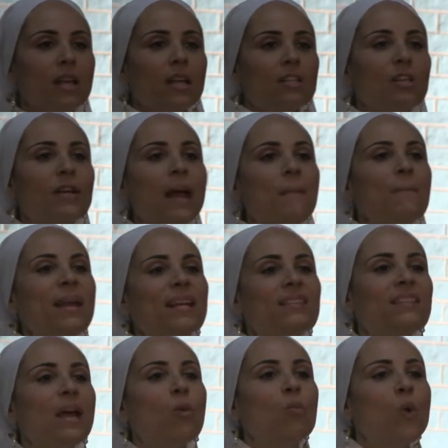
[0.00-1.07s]
So that
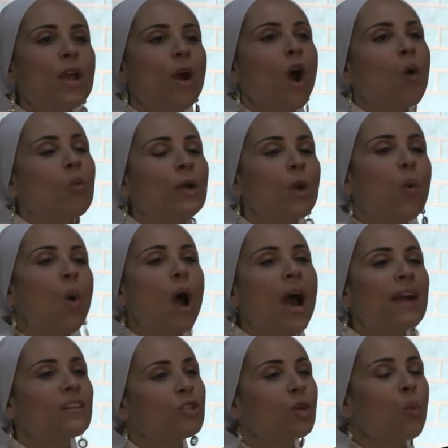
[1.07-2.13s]
means that we are
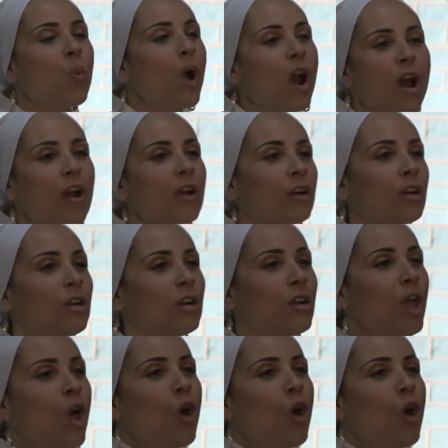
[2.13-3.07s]
required to work.